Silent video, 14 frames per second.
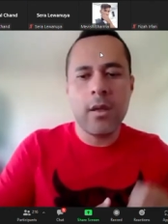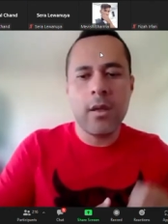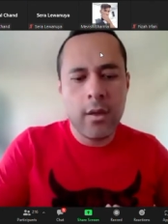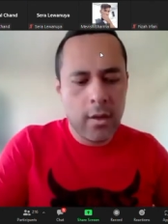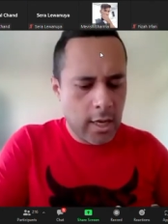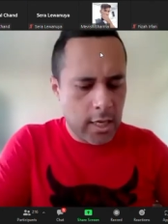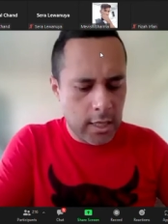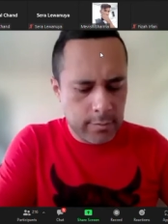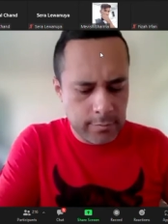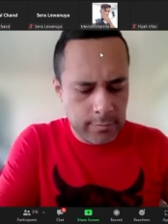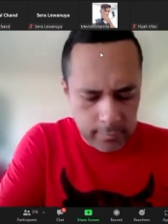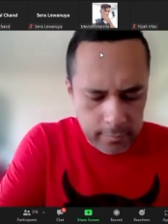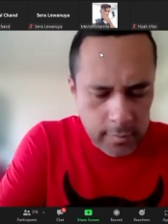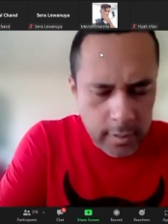
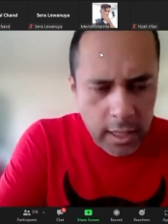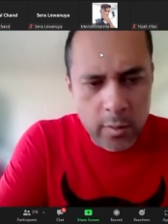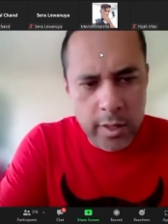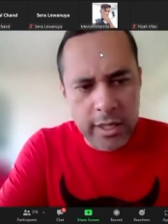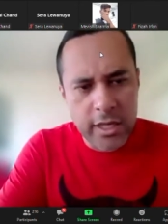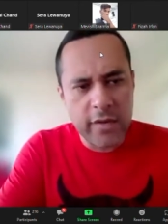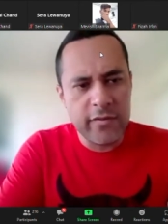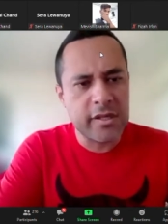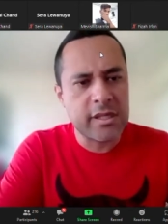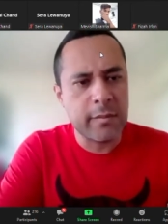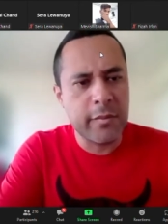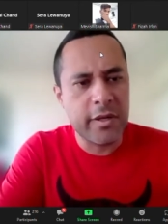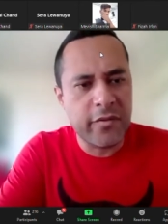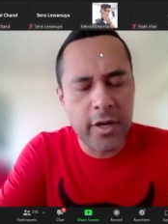I want to give you some
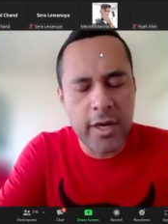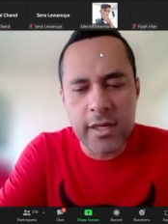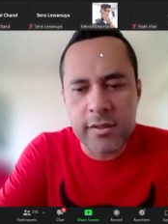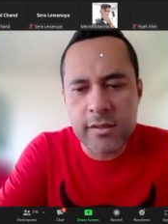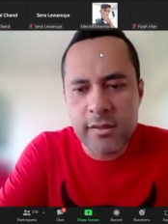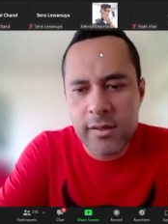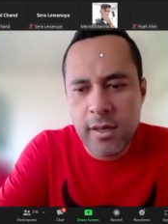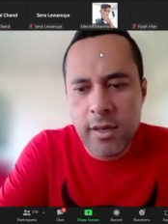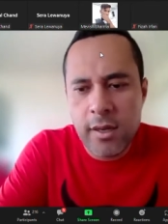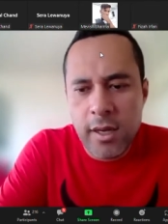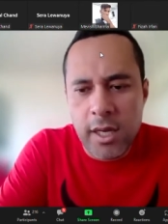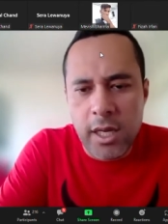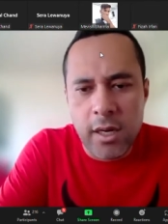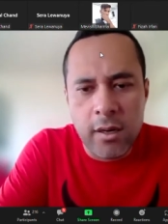advice.
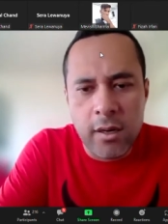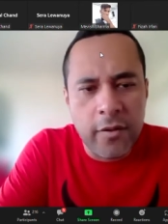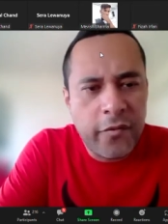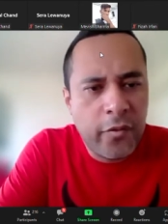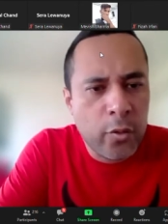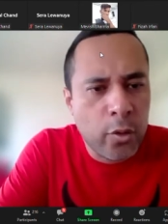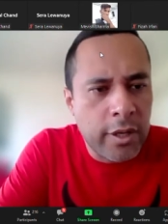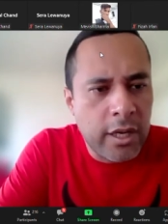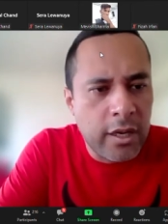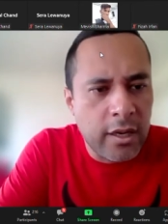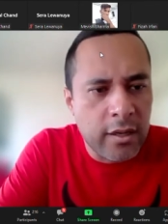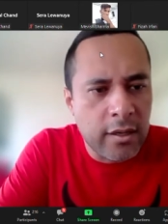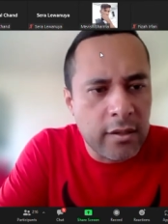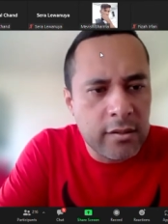In the 4
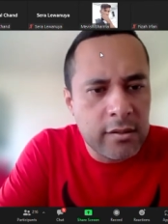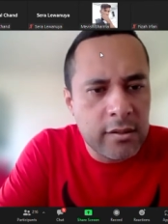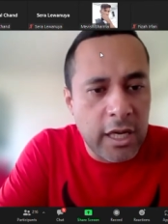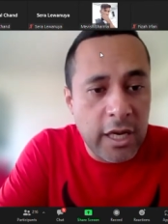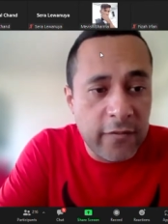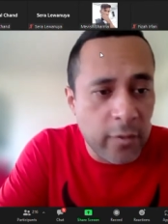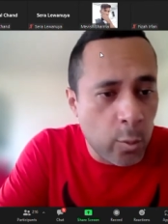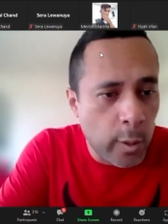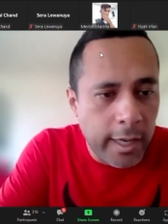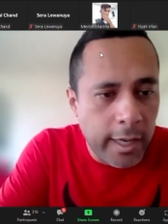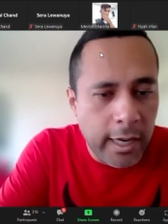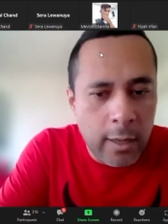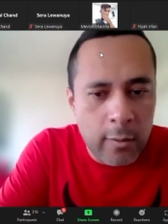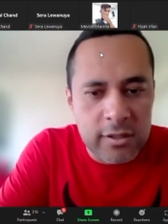years, even when
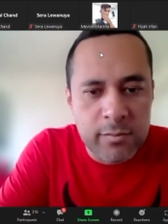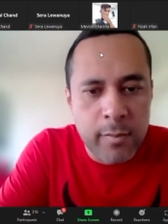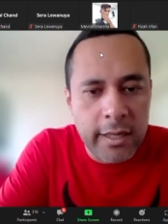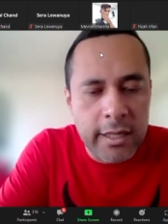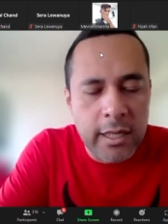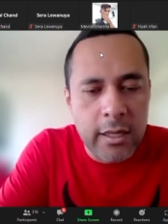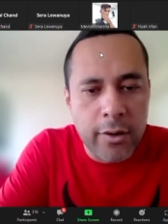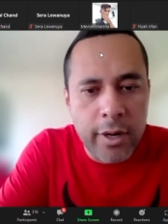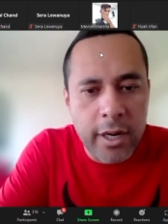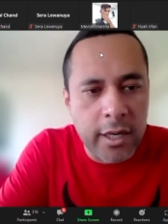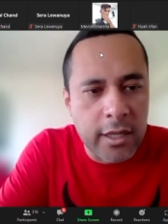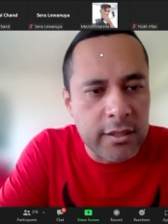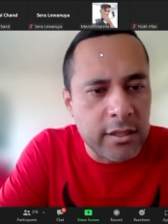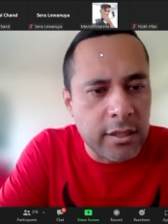I was mucking around
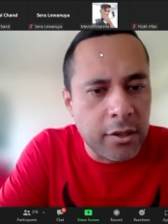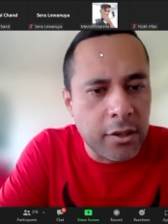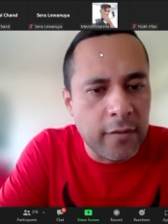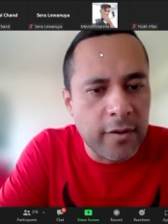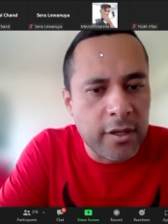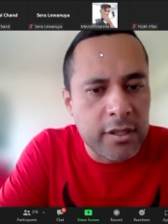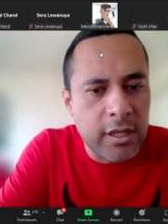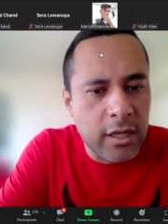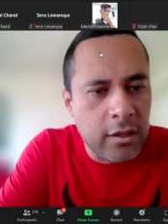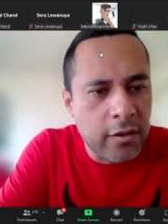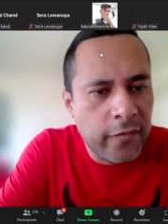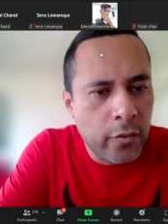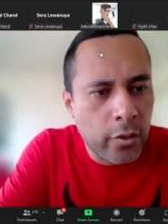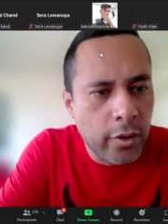at Sydney University, in the
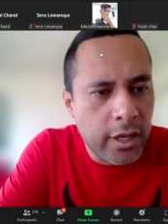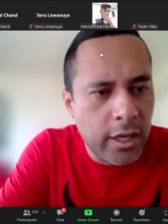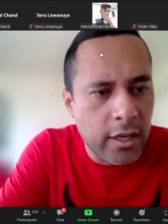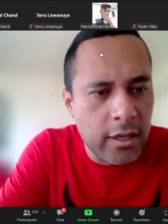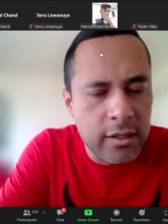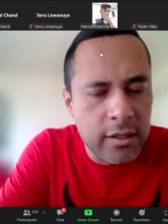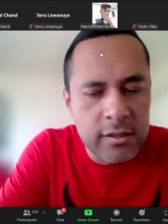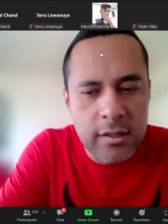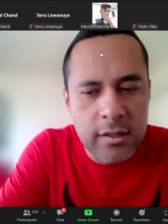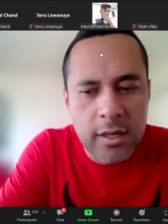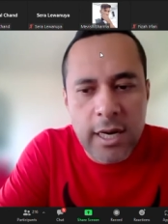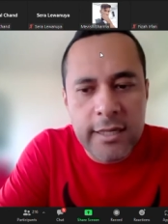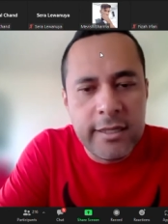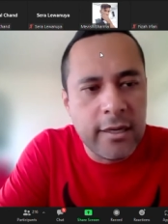4 years, I
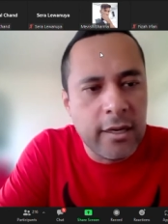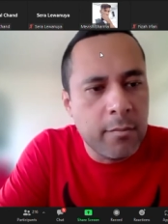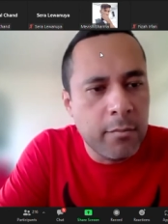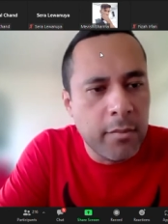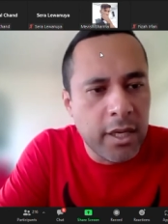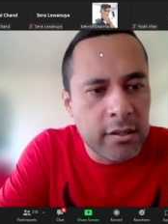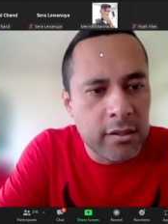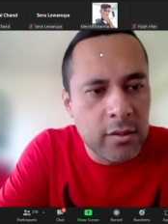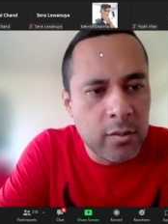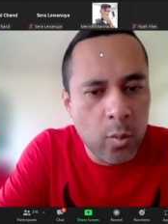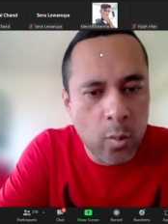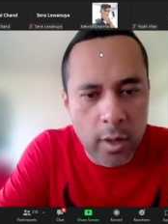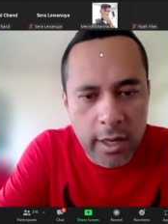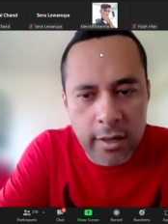didn't miss
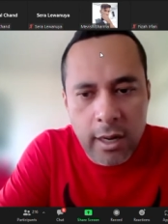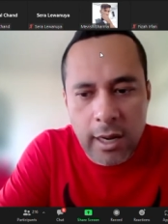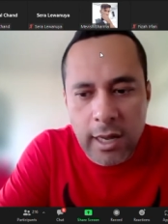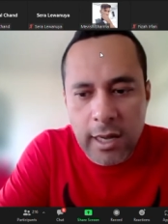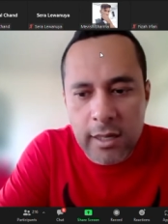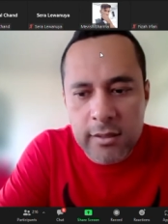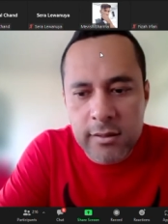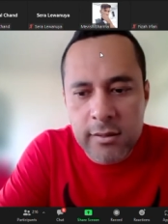one class.